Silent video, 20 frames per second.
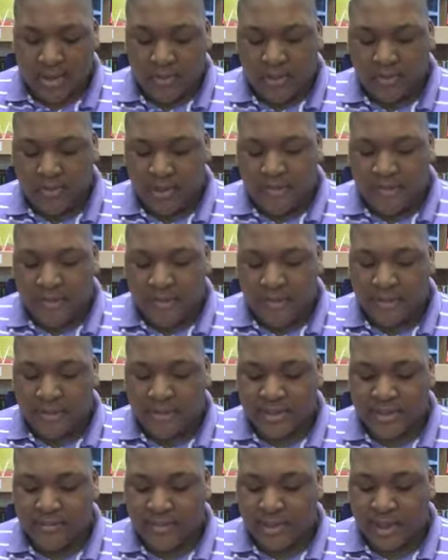When my father
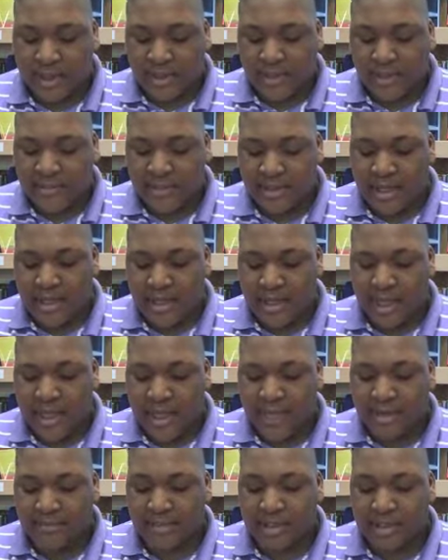said make lemonade, I
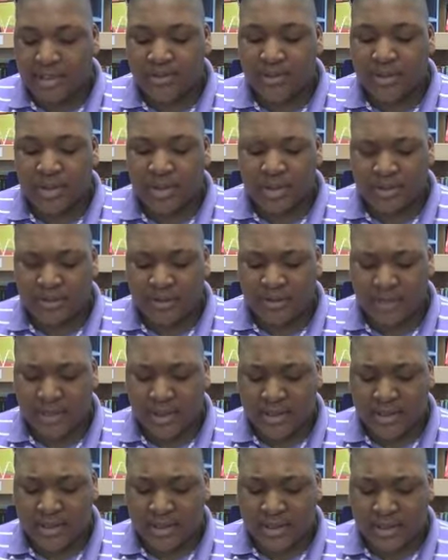had a puzzled look on my
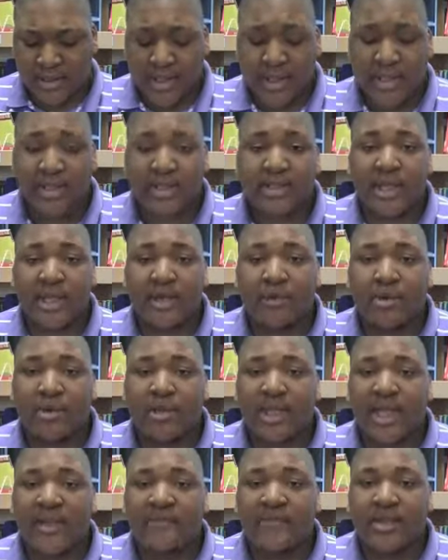face. He said, "When
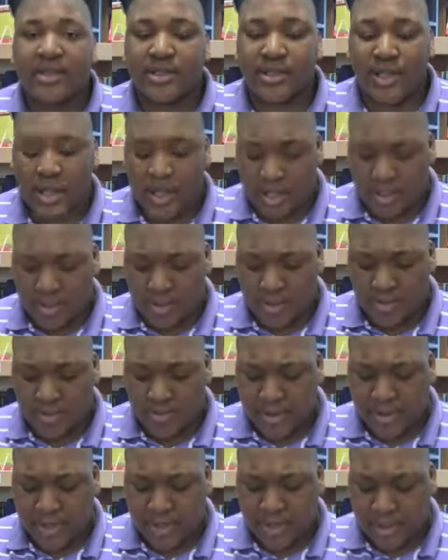life does not go as
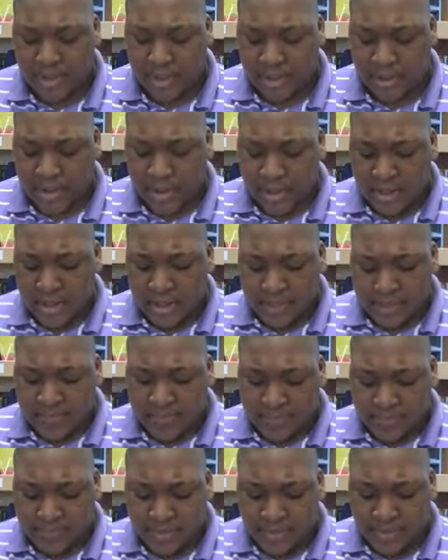planned,
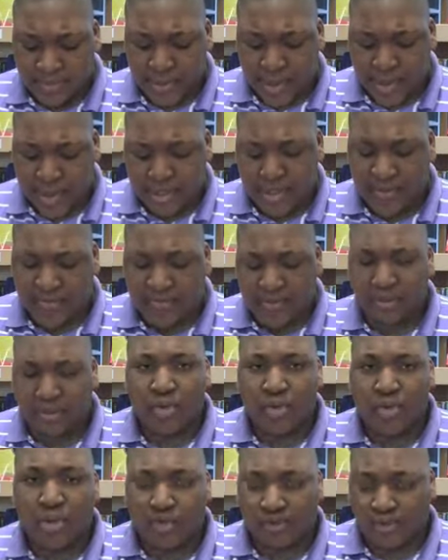do not give
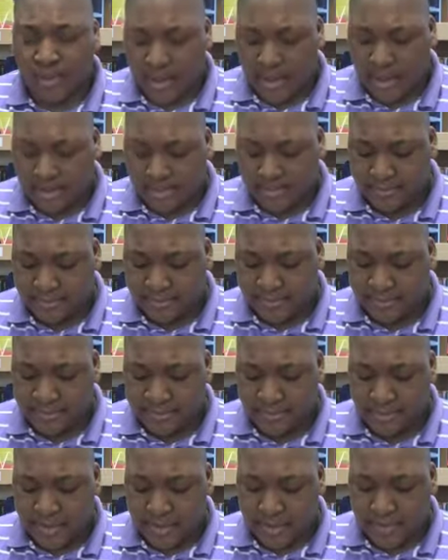or complain.
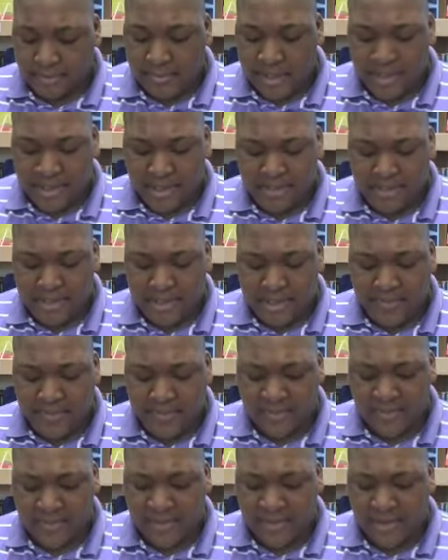Make the best of
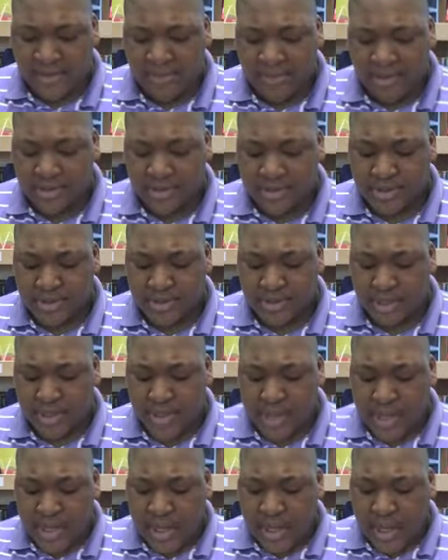every situation."
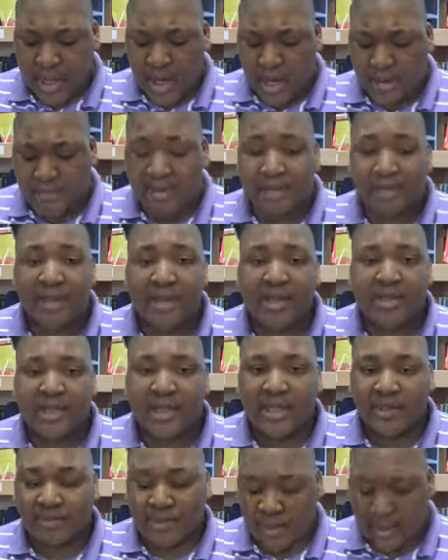I remember he
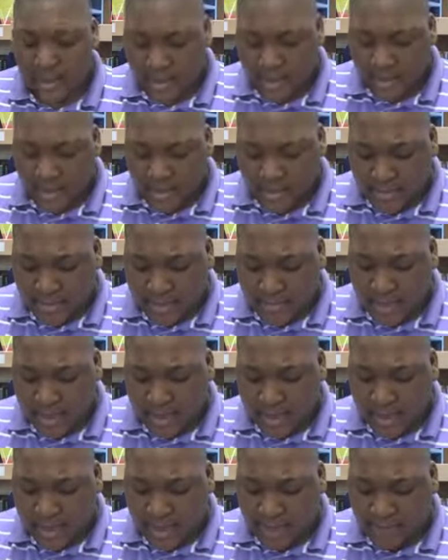telling me
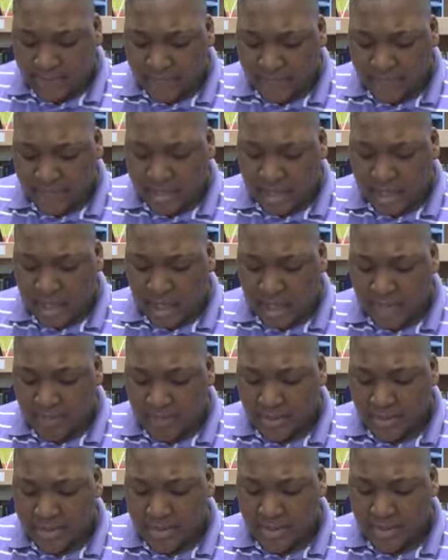that life does not
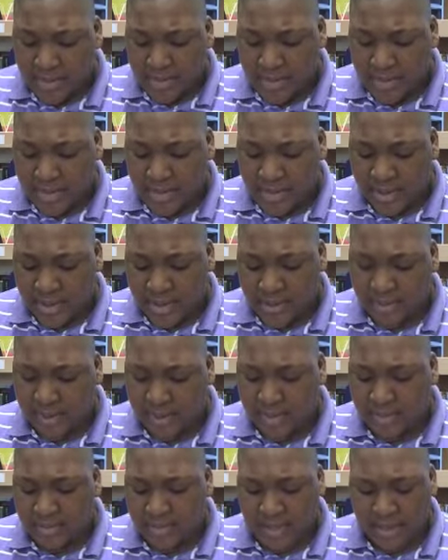always turn out the
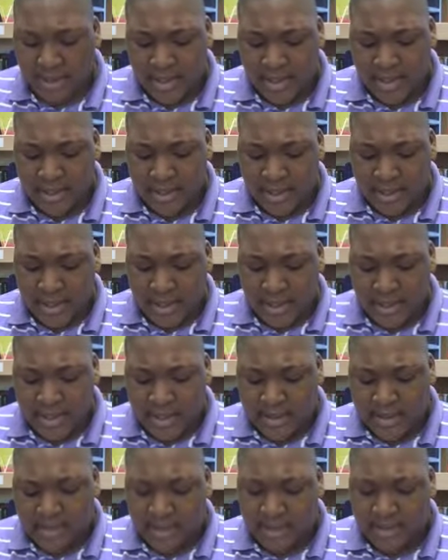way we plan,
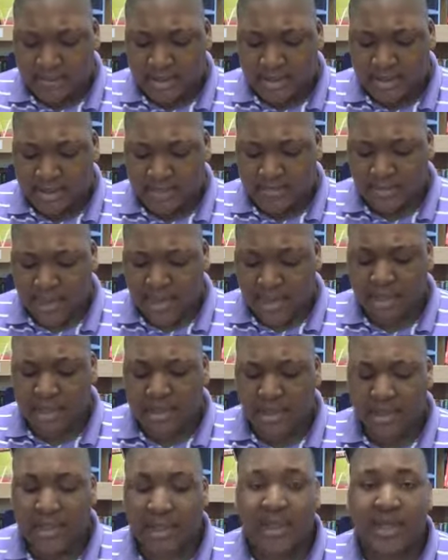and that we must
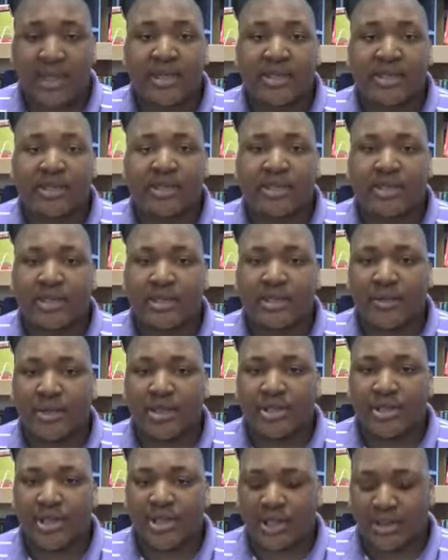look at each
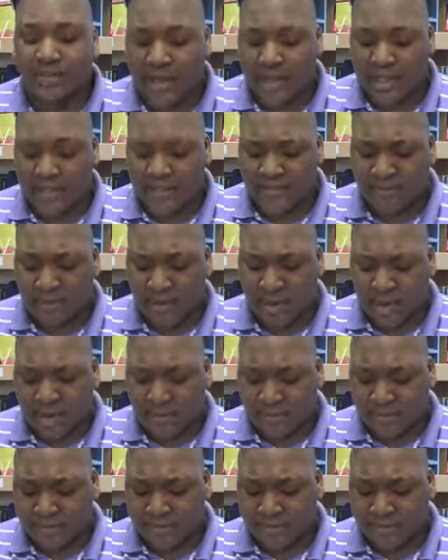situation in a positive way.